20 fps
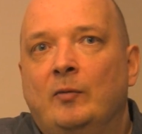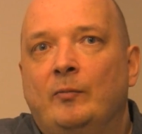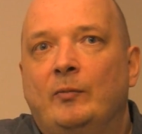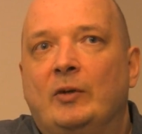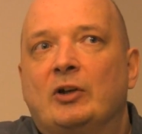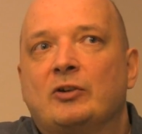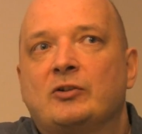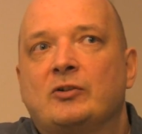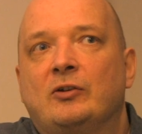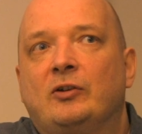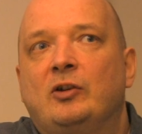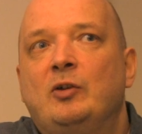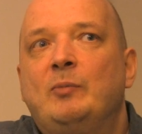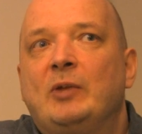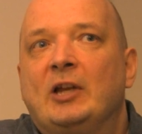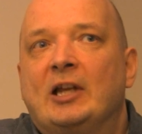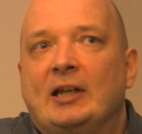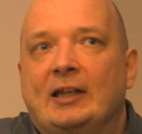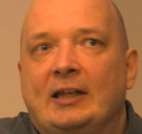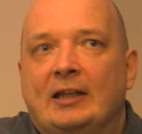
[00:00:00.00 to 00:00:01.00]
Because
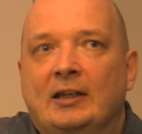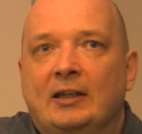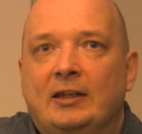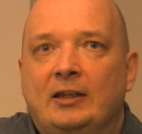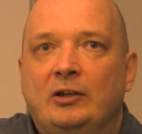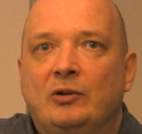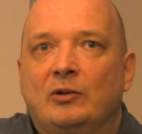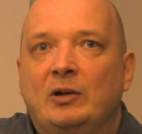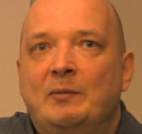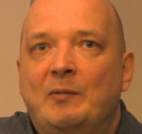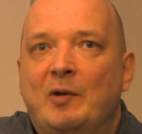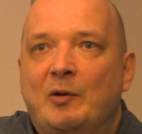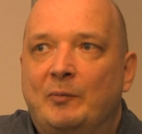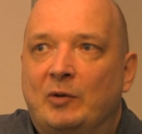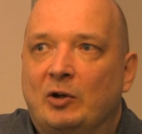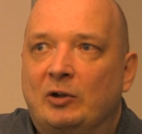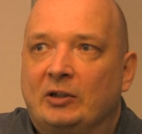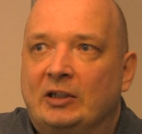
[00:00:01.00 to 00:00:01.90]
typically you remember